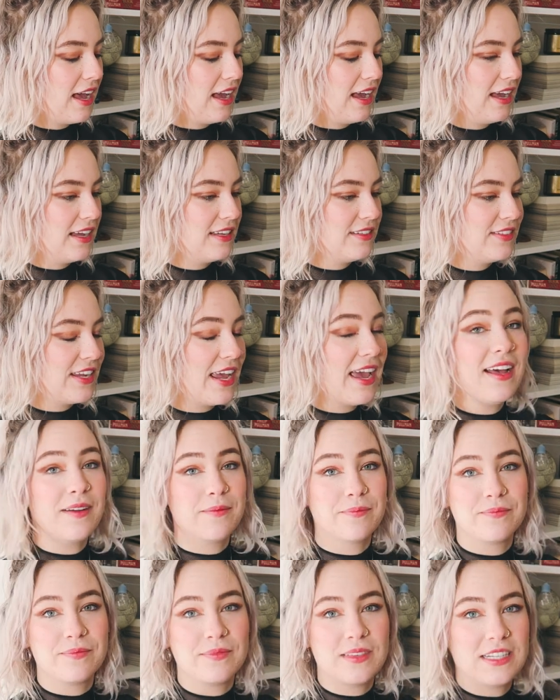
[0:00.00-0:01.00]
And
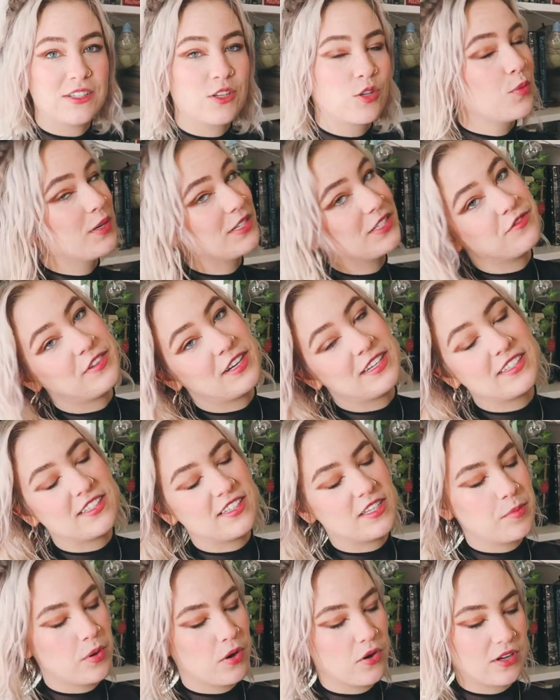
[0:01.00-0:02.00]
yeah, it's always a
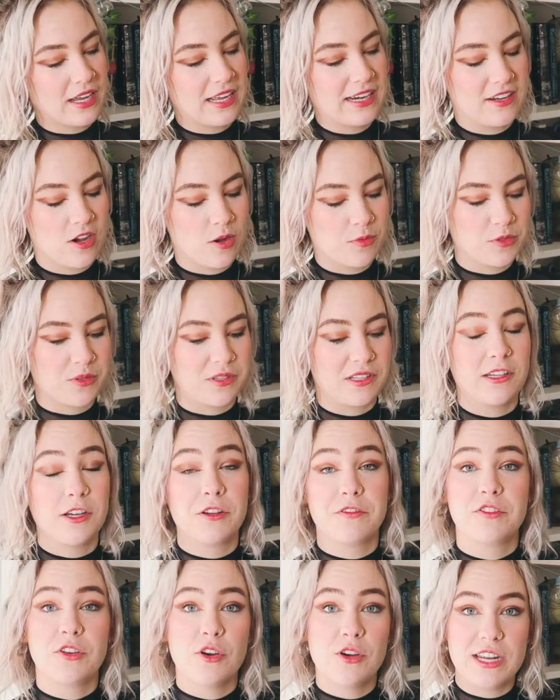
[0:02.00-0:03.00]
fantasy book and it comes with a lot
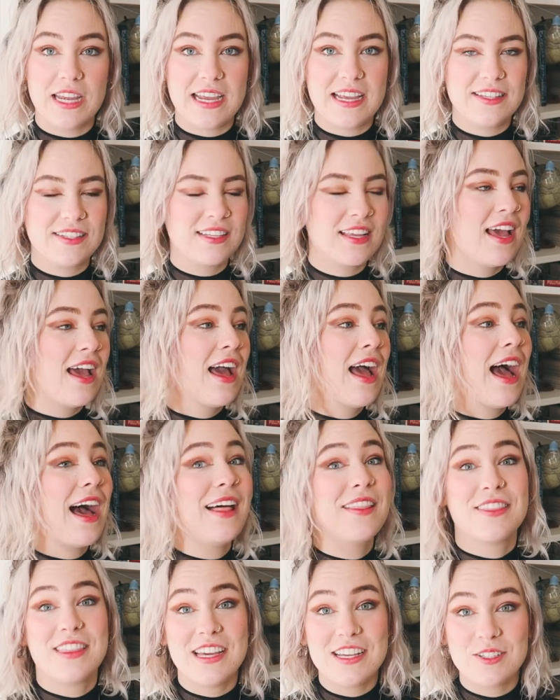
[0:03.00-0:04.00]
of goodies.
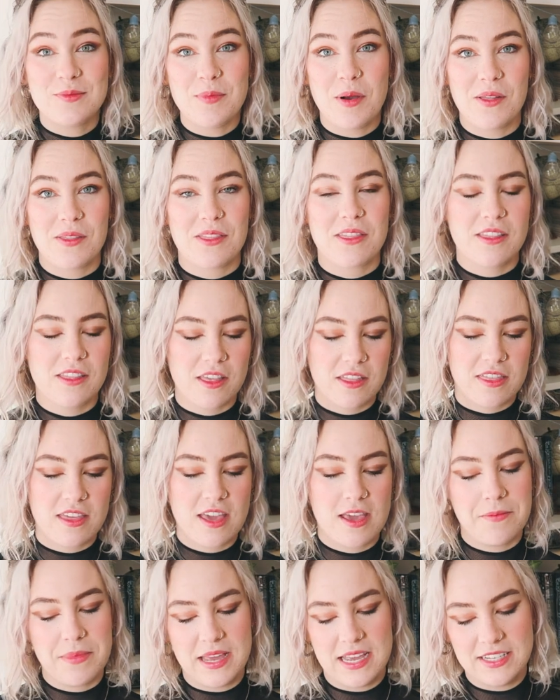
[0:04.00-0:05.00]
And this month, the
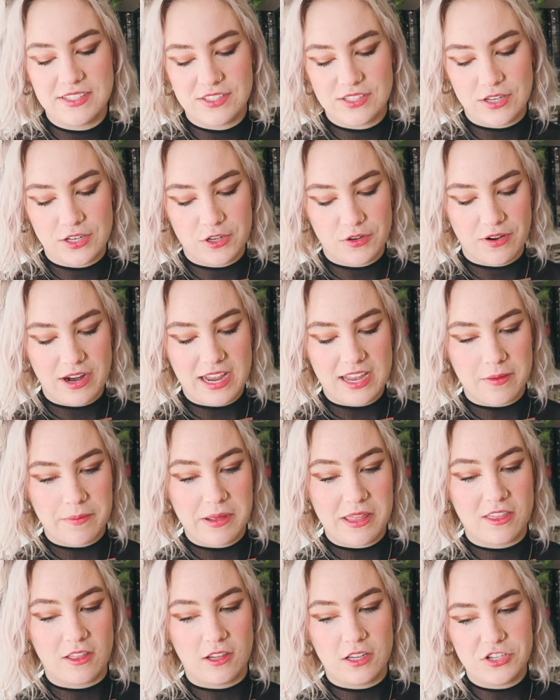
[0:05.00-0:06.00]
theme is Greek
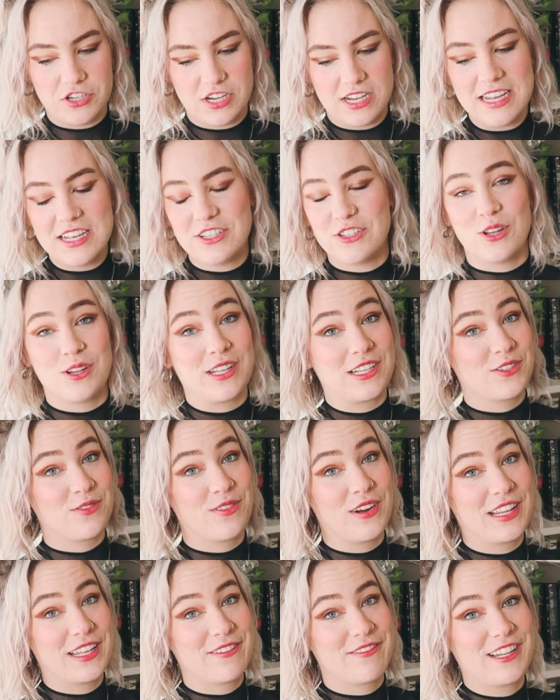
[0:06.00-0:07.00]
mythology, so that's
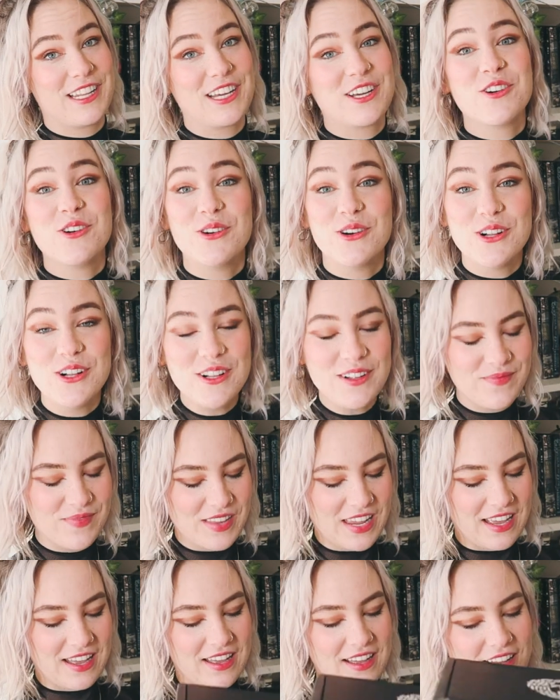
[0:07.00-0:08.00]
really, really cool.
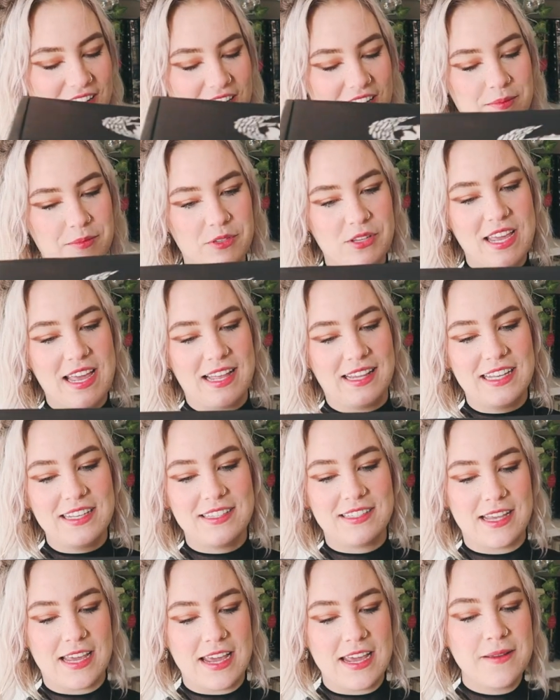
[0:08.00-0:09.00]
Um, so yeah,
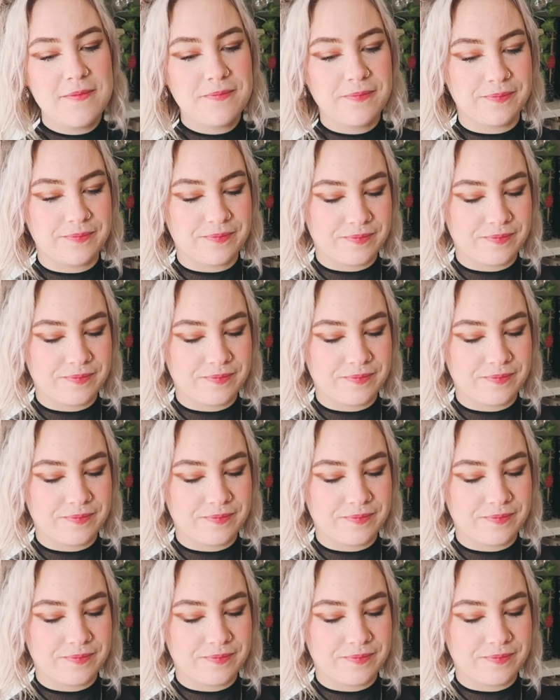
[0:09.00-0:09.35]
let's see.